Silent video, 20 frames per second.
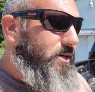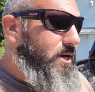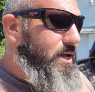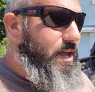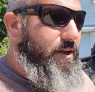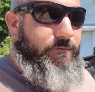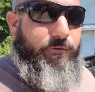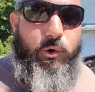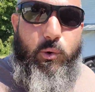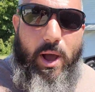
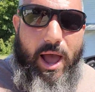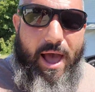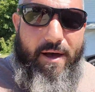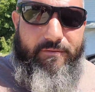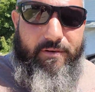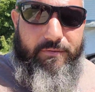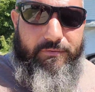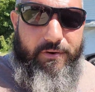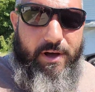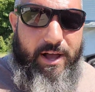if you
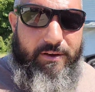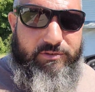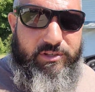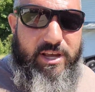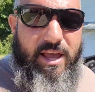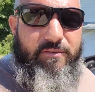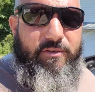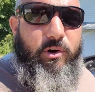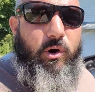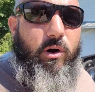have a
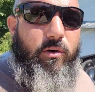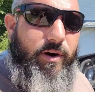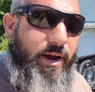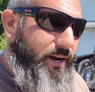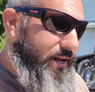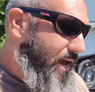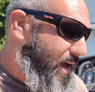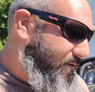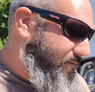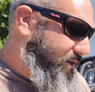5.7
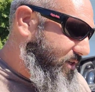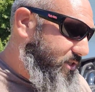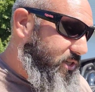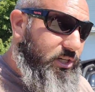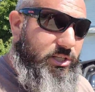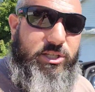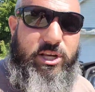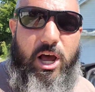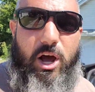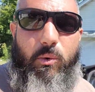already, obviously.
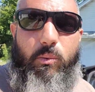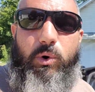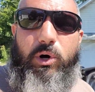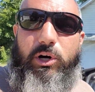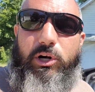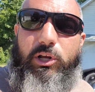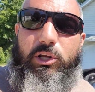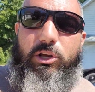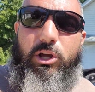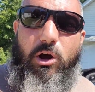So we're
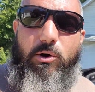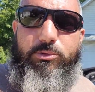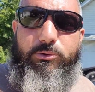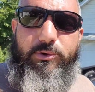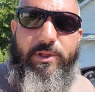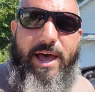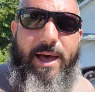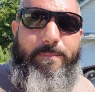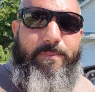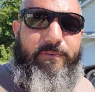going to go through
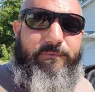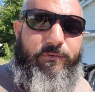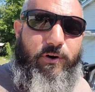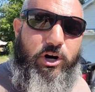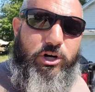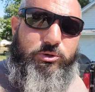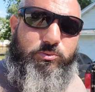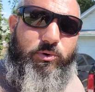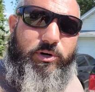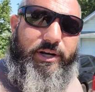that, but
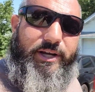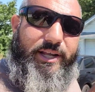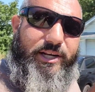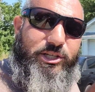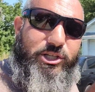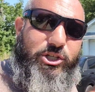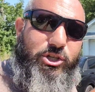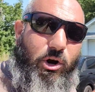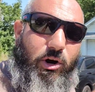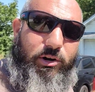first we're going to get a
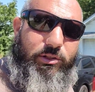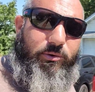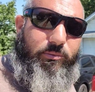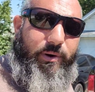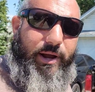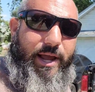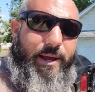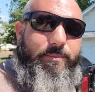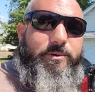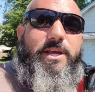start in the
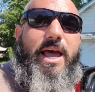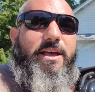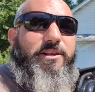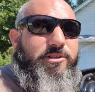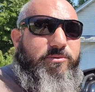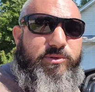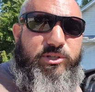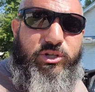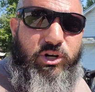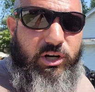Ram. It
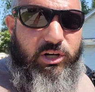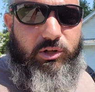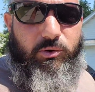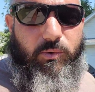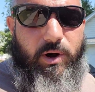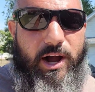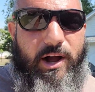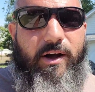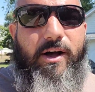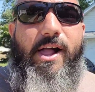hasn't been started in a
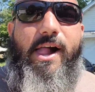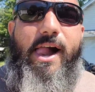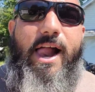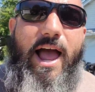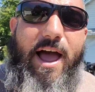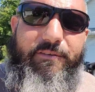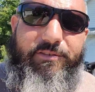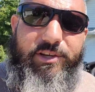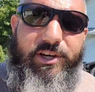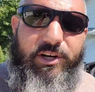while.
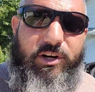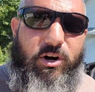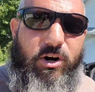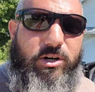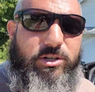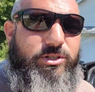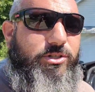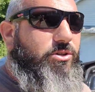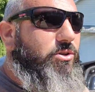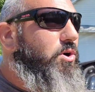Haven't done a
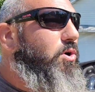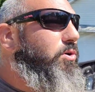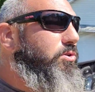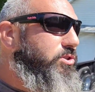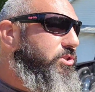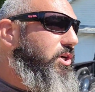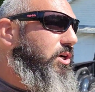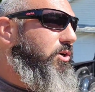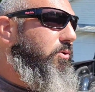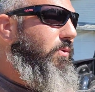cold
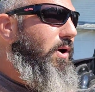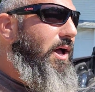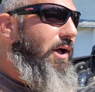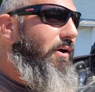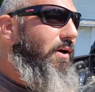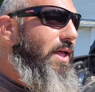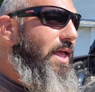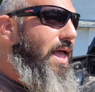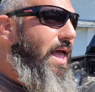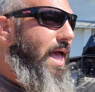start in a
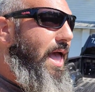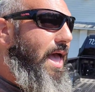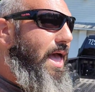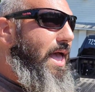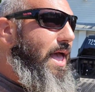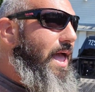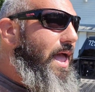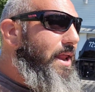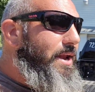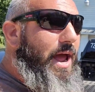while,
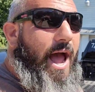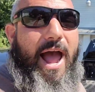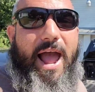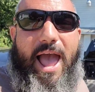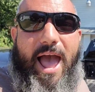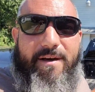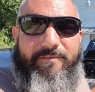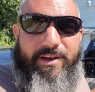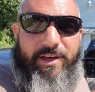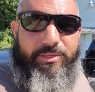and I
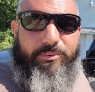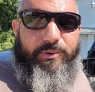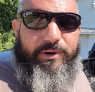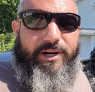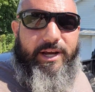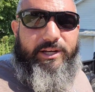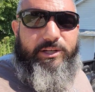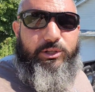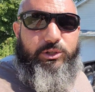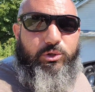have a
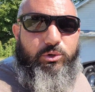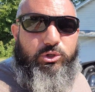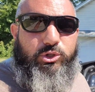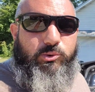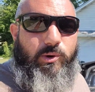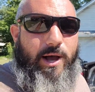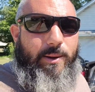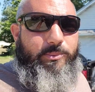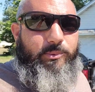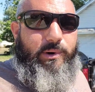392
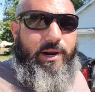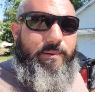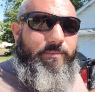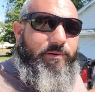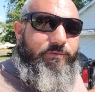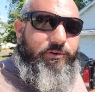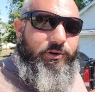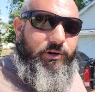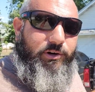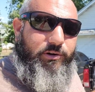swapped Ram.
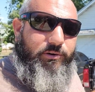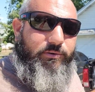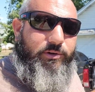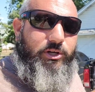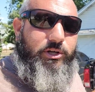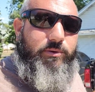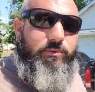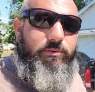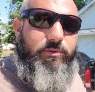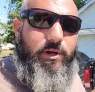If you're
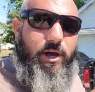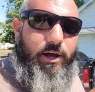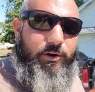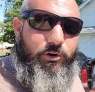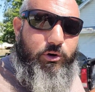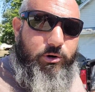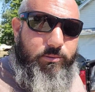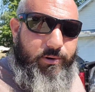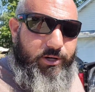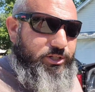
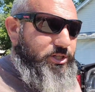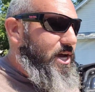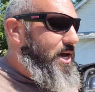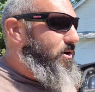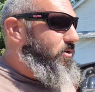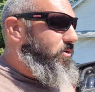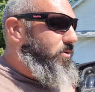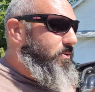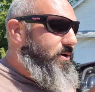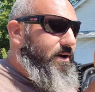new to my
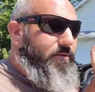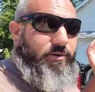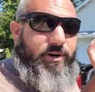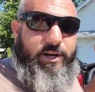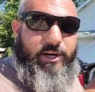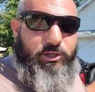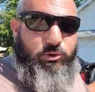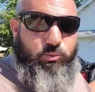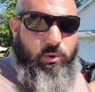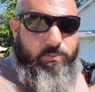channel or whatever,
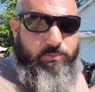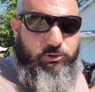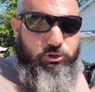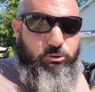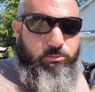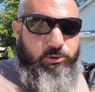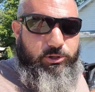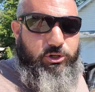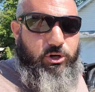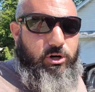it is Whipple
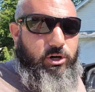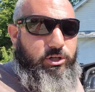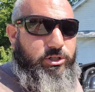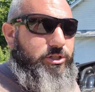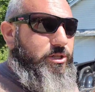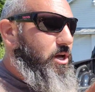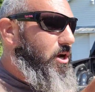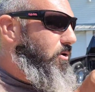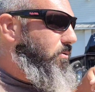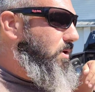
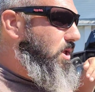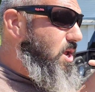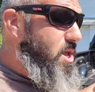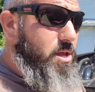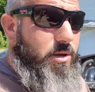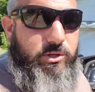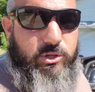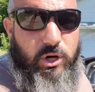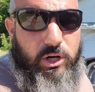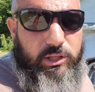supercharged. So
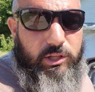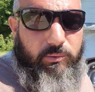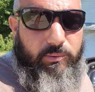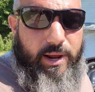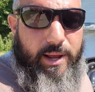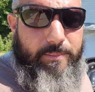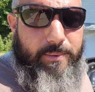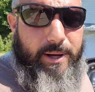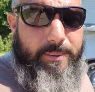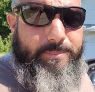start the
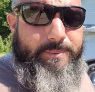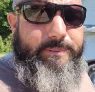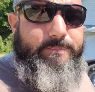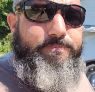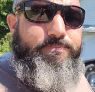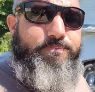Ram up.